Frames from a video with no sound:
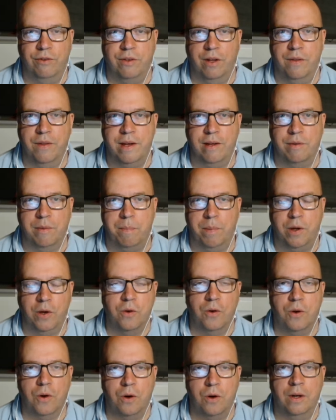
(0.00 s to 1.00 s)
So these are
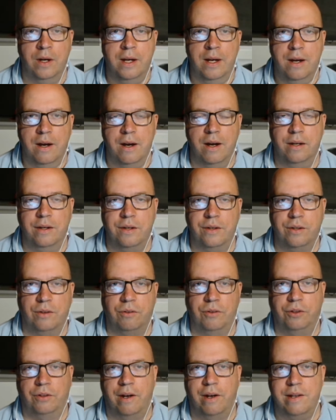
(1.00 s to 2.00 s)
pure,
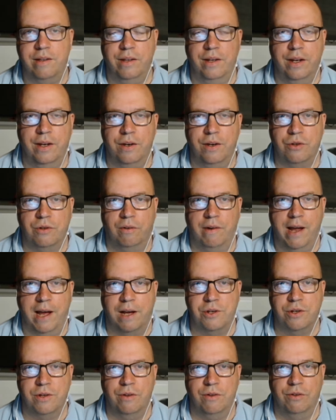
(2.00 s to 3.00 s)
unadulterated initial
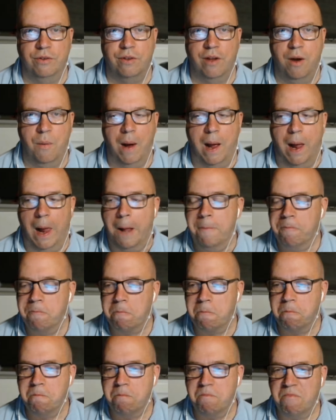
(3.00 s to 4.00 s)
reactions. So
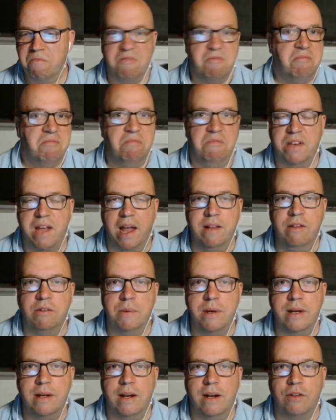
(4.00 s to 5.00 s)
let's get into it.